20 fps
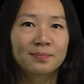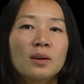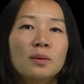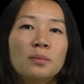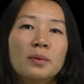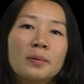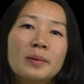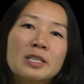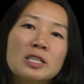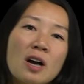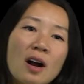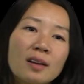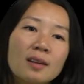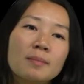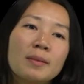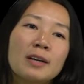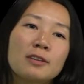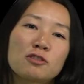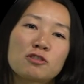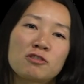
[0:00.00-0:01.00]
When we talk
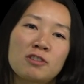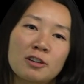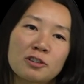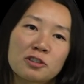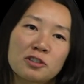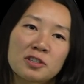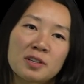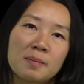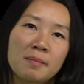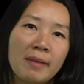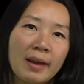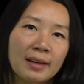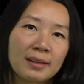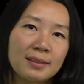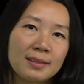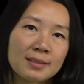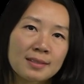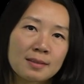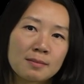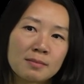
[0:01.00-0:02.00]
about structures and
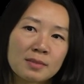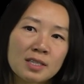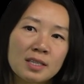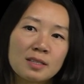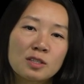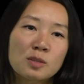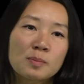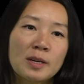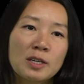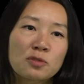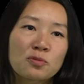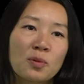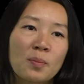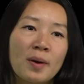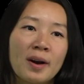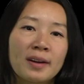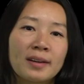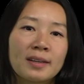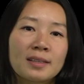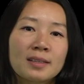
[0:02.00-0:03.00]
mechanisms in space
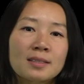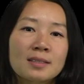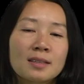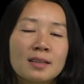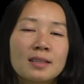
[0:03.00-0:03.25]
robotics,